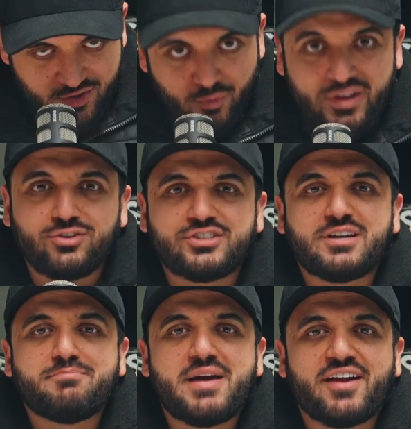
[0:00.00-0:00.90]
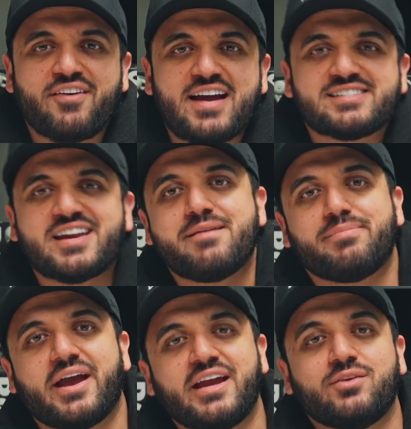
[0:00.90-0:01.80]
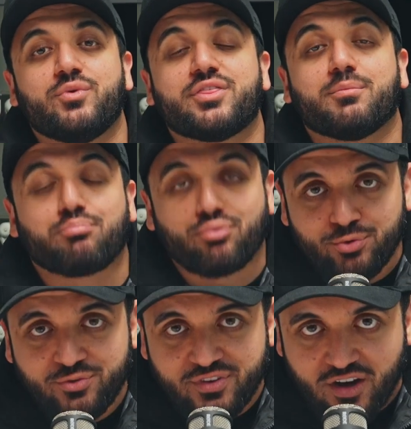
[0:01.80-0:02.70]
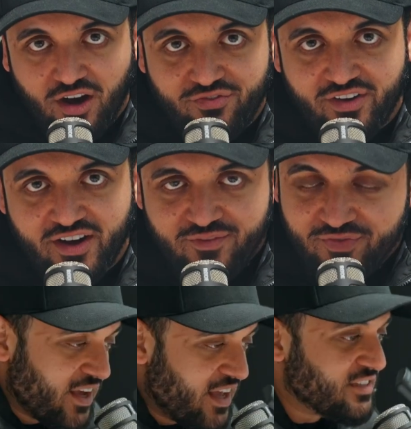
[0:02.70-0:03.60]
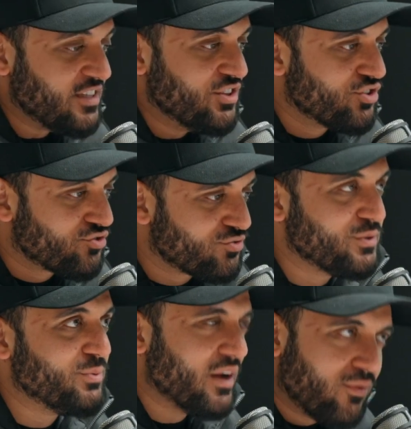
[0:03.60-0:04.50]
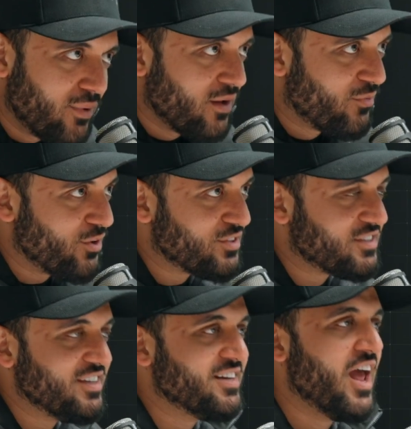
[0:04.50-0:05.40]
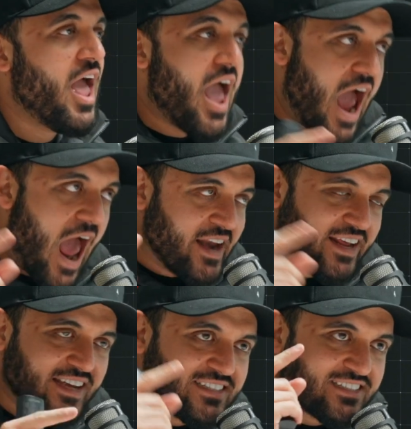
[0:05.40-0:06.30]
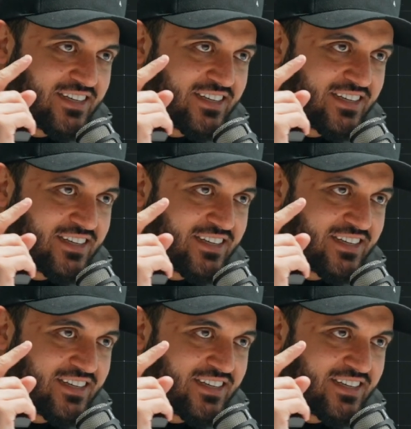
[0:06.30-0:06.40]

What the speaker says: We launched a Meta Ads campaign with a proven offer in an industry we are well versed in, and it